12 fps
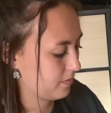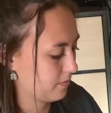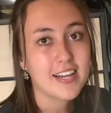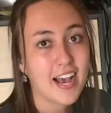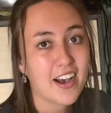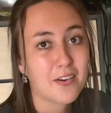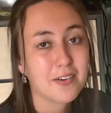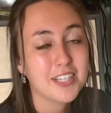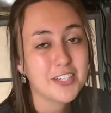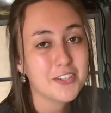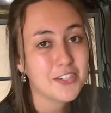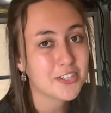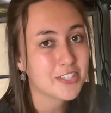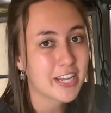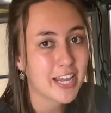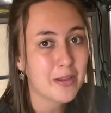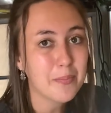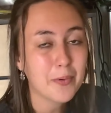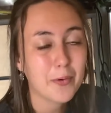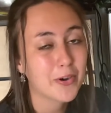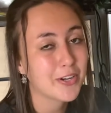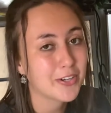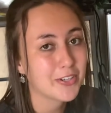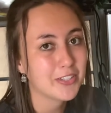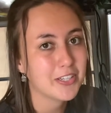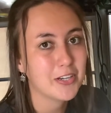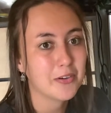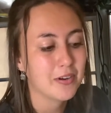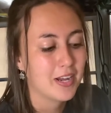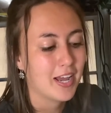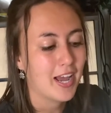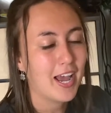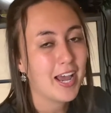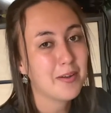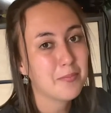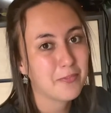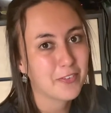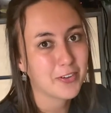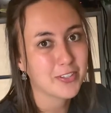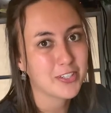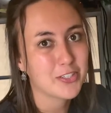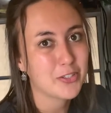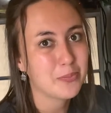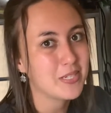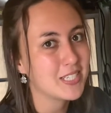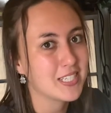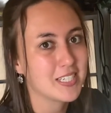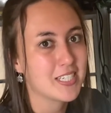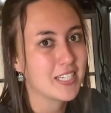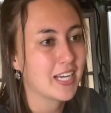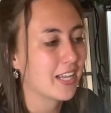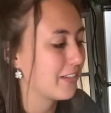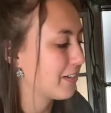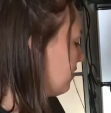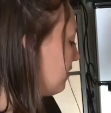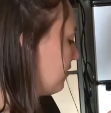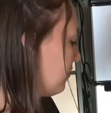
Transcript: Now, use your tape or your glue and fold the two pieces together.